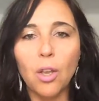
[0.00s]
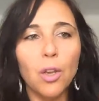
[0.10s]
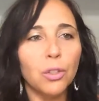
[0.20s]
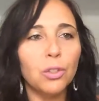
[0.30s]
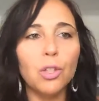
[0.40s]

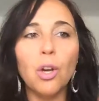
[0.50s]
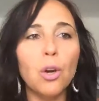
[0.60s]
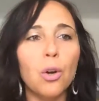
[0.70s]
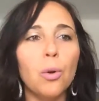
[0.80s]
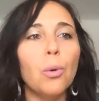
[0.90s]

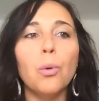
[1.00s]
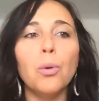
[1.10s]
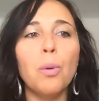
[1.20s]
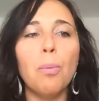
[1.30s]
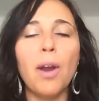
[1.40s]
So
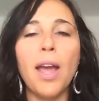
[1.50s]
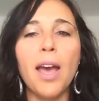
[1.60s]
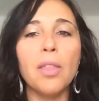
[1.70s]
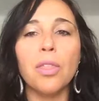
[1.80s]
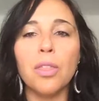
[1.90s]
the
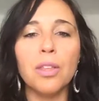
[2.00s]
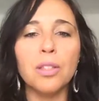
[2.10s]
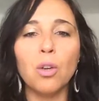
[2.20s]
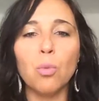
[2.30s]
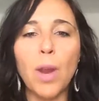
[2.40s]
breath is
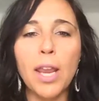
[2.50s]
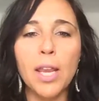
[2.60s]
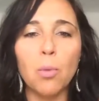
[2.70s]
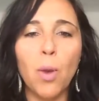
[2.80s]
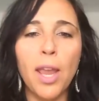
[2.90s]
a
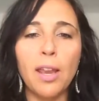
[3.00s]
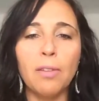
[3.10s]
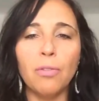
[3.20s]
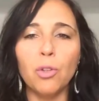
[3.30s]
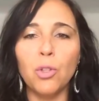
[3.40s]
great way
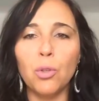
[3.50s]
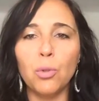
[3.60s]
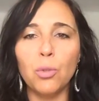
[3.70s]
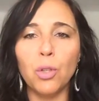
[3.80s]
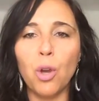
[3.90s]
for
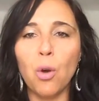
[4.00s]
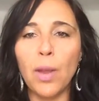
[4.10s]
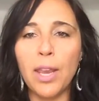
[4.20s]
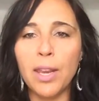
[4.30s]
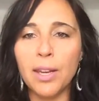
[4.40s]
you to
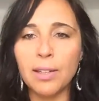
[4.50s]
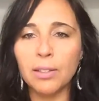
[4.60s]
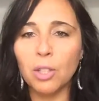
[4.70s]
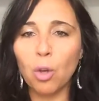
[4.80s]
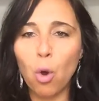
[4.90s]
go
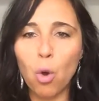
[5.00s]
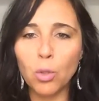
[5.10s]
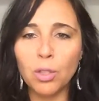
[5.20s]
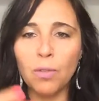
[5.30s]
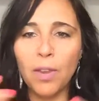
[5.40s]
in to
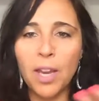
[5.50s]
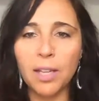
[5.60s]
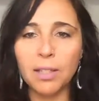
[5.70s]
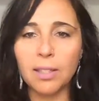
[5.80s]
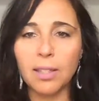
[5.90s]

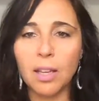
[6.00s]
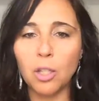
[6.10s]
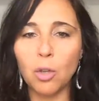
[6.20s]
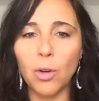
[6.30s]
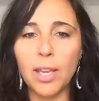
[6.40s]
cultivate
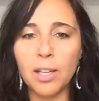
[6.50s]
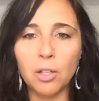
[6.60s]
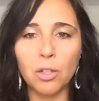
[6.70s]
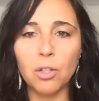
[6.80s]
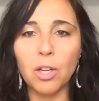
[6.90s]
your
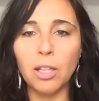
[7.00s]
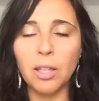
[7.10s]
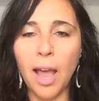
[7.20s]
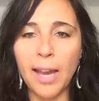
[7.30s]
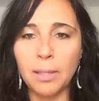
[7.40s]
inner
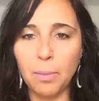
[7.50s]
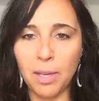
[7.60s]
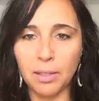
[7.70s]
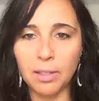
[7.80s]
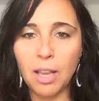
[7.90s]

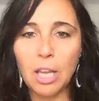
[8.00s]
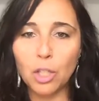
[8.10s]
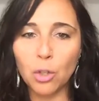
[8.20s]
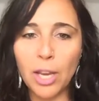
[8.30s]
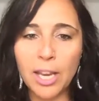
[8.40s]
alignment,
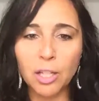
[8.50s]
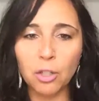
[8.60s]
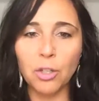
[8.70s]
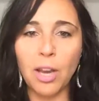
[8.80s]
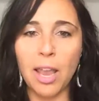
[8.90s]
your
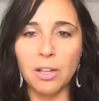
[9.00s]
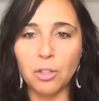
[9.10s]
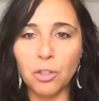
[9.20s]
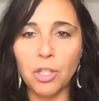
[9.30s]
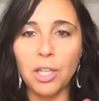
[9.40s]
inner
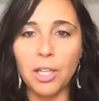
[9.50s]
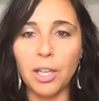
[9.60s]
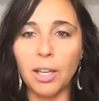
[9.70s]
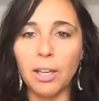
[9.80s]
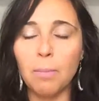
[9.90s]
energy.
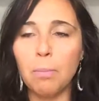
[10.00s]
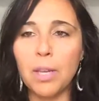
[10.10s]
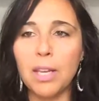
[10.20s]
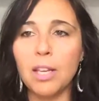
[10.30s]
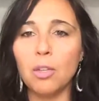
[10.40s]
It can
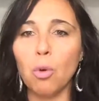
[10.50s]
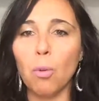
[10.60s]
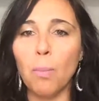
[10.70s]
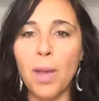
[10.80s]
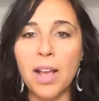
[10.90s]
be
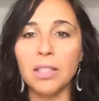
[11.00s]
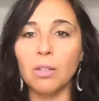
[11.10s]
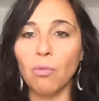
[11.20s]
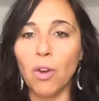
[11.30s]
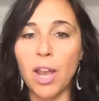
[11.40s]
your
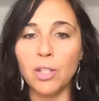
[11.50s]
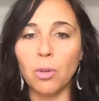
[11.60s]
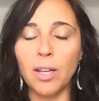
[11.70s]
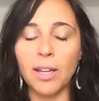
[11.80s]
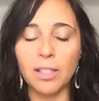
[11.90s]
best friend. You
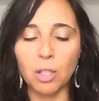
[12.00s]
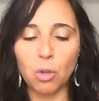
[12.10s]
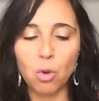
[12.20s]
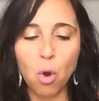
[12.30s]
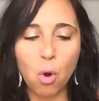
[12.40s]
can get to
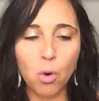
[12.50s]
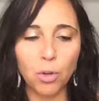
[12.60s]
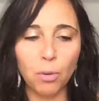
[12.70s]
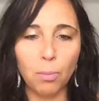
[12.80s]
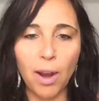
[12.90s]
know
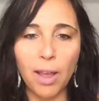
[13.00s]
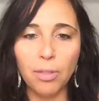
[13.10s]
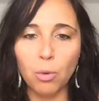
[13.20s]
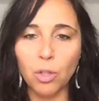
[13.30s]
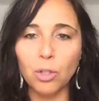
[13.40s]
your
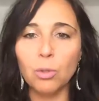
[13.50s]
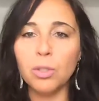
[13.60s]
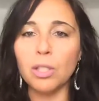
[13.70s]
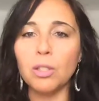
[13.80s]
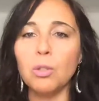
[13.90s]
breath. You can
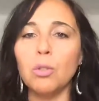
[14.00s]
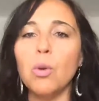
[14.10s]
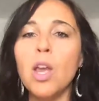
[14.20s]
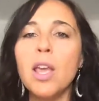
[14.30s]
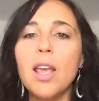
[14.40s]
use it to
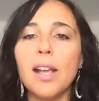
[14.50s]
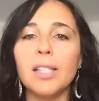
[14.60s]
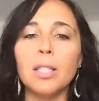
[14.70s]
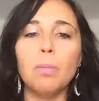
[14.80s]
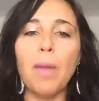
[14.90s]

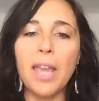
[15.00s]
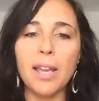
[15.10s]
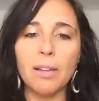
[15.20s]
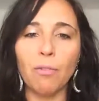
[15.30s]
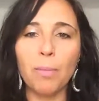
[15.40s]

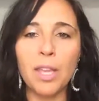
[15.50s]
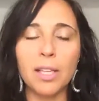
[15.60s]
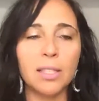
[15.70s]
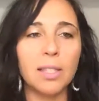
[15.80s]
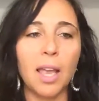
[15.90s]
expand from the
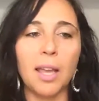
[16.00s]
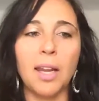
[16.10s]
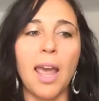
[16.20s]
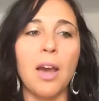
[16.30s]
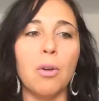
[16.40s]

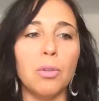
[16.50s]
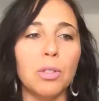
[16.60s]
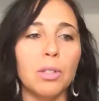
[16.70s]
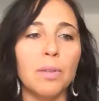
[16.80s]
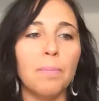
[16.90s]
inside
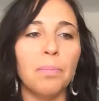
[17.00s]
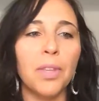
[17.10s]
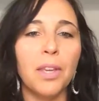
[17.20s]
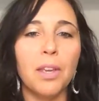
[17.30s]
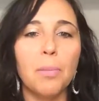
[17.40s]
out.
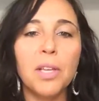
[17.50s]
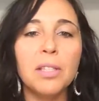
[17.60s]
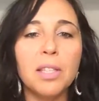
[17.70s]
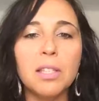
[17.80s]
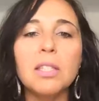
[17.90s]

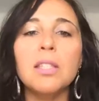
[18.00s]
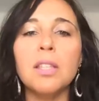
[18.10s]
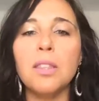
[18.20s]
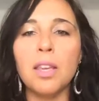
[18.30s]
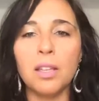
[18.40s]
Because this is the
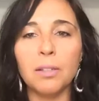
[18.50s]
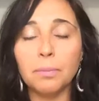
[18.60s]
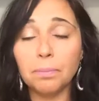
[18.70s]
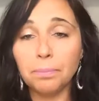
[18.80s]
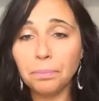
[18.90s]
thing.
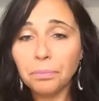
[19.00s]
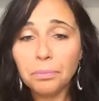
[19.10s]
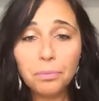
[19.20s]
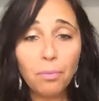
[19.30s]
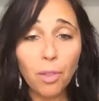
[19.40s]

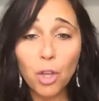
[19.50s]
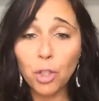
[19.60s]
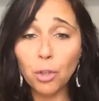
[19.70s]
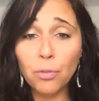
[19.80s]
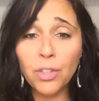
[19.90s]

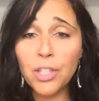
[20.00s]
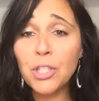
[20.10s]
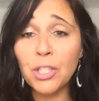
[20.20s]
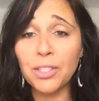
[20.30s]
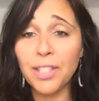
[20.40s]
Your
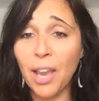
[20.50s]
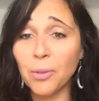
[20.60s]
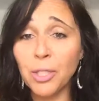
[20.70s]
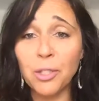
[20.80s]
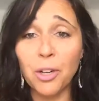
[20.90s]
vision is
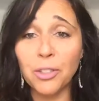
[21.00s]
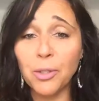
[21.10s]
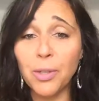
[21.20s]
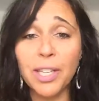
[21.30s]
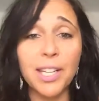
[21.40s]
counting on
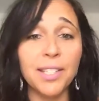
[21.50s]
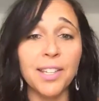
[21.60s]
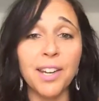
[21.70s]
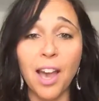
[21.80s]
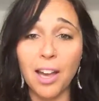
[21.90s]
you. It is
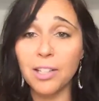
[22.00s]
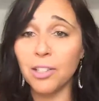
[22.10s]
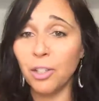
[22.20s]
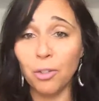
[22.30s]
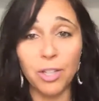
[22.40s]
not
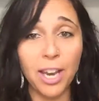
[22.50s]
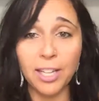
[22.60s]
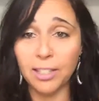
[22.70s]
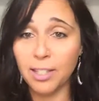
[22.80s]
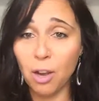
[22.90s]
going to
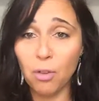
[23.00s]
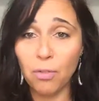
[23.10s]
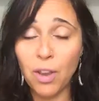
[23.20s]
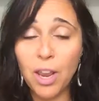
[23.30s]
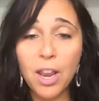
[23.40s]
create
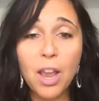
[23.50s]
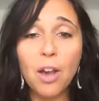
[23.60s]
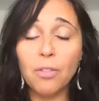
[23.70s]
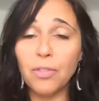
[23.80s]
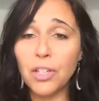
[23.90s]
itself.
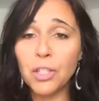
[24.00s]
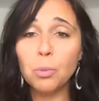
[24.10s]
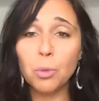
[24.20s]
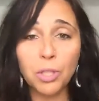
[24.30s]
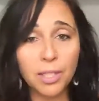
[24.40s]
A
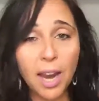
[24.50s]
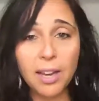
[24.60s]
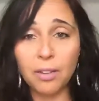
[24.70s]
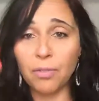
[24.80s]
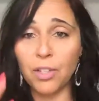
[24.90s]
vision will
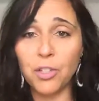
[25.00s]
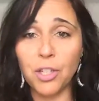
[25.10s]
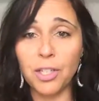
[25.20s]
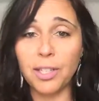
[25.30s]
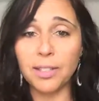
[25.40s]
stay a
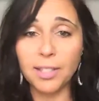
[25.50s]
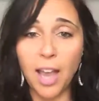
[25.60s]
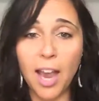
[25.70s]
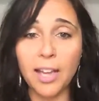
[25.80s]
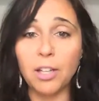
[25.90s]
vision
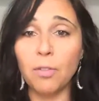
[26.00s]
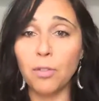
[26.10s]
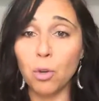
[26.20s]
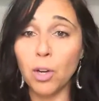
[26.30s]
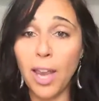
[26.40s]
inside of
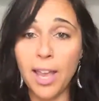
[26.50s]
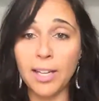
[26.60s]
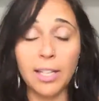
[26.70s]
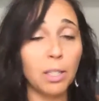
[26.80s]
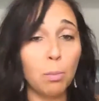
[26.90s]
your
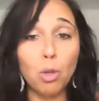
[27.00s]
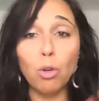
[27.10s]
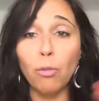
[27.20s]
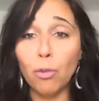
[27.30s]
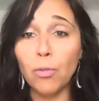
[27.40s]
head. It's a
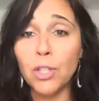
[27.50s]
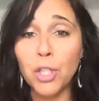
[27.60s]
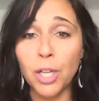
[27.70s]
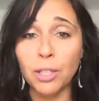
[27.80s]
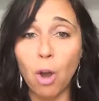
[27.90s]
beautiful
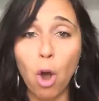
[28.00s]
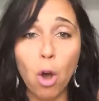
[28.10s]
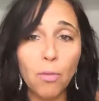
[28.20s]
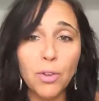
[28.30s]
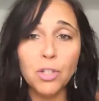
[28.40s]
vision.
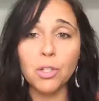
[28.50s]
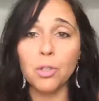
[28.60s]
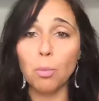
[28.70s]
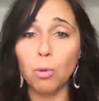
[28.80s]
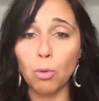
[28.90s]
All visions
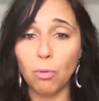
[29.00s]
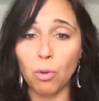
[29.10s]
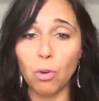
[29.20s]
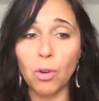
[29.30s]
are beautiful.